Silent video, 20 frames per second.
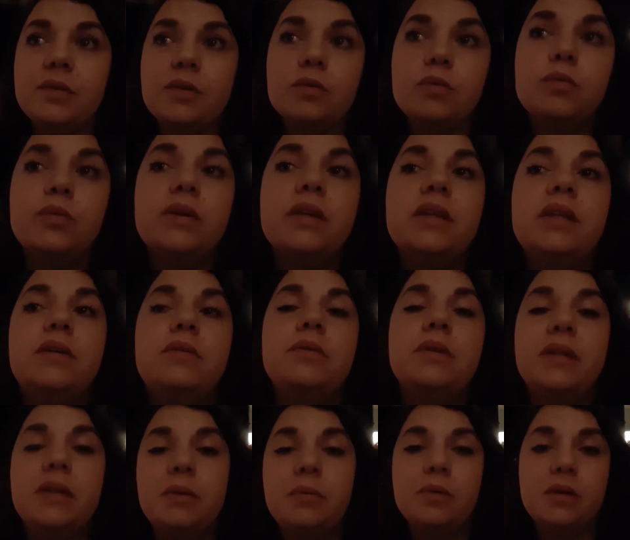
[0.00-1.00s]

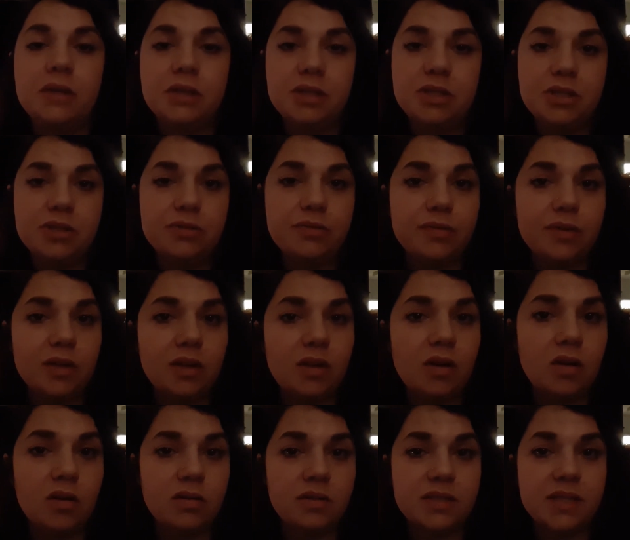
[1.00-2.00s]
really wanting to do for a
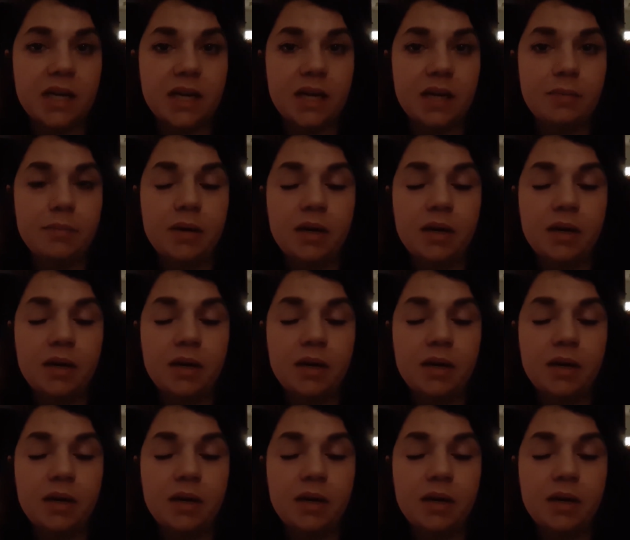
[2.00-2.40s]
long time.